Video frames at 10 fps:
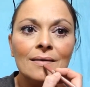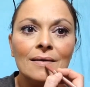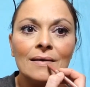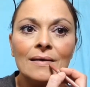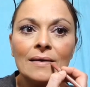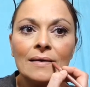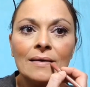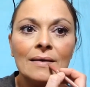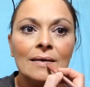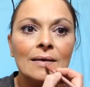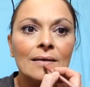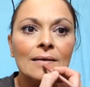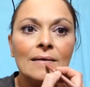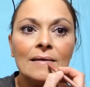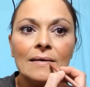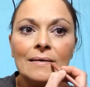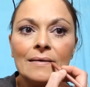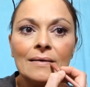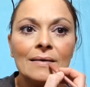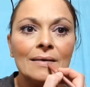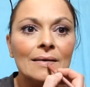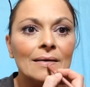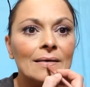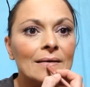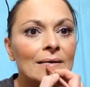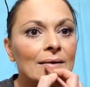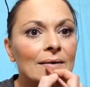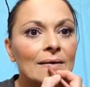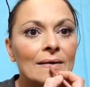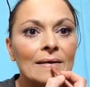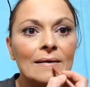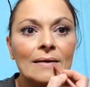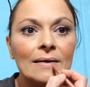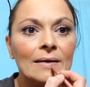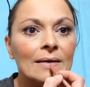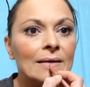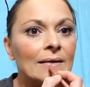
Nobody speaks.